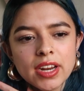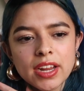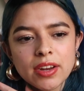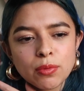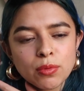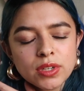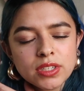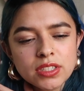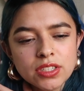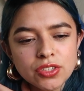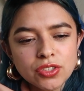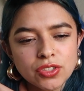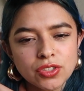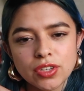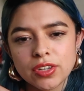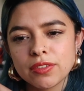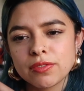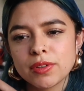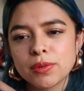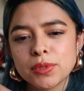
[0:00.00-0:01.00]
I wasn't
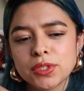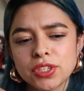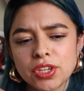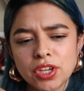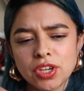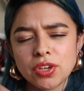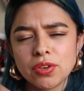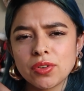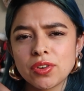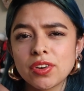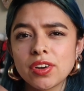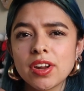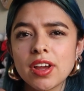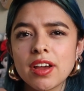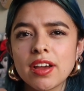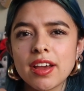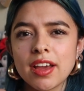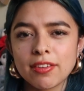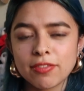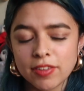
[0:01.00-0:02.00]
sure if it was cute or
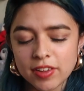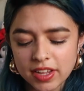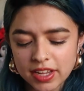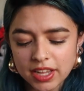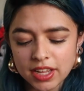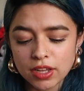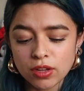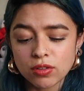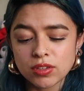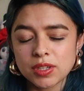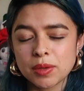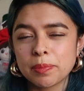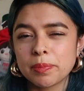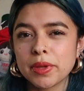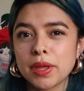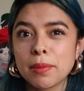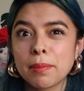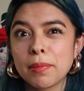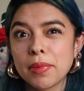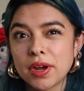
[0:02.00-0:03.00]
not. I feel like it looks a
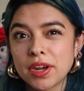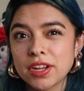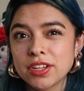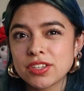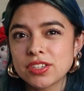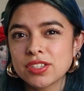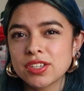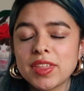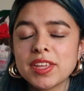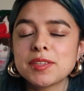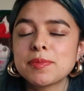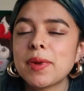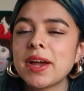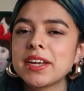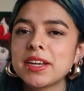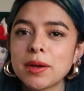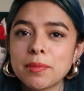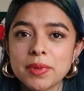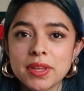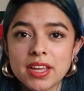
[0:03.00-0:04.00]
bit much. This
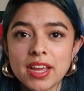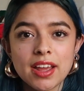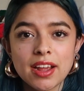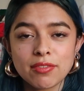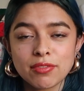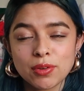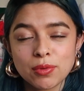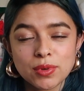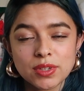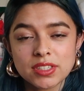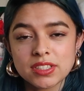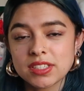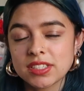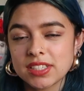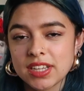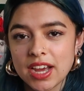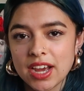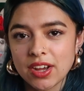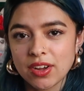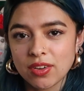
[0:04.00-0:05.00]
might not be everyone's
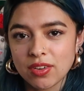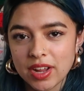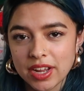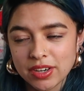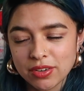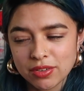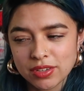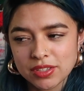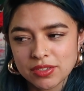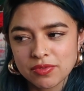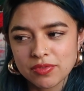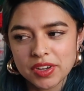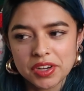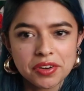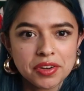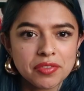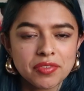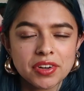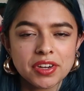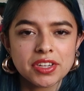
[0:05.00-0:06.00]
style. I know it's
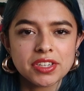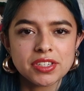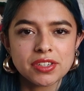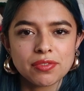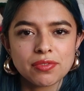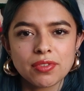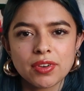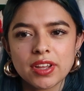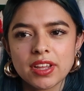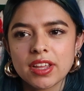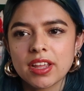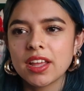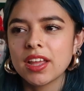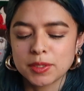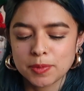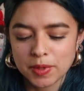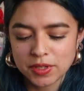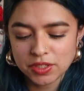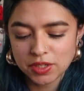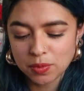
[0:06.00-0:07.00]
very, very different,
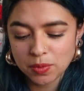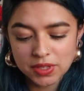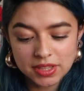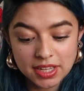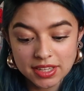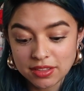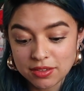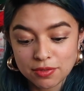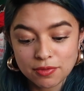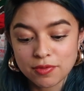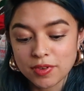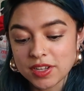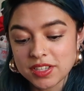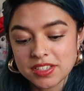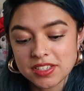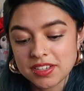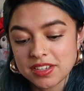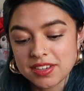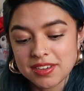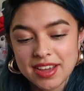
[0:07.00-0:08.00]
especially with like the
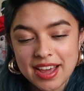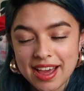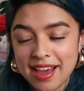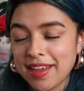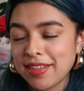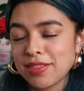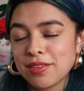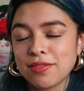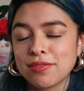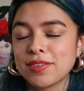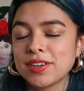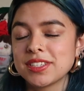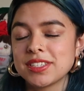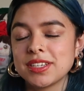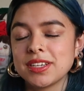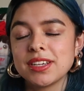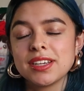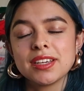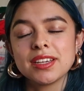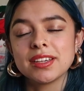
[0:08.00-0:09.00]
fuzzy hat and the
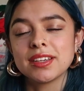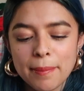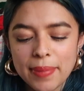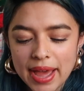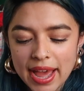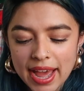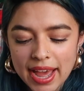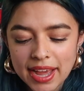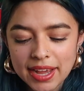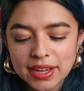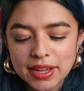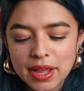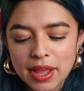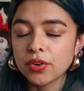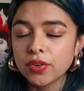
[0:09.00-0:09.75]
fuzzy bag.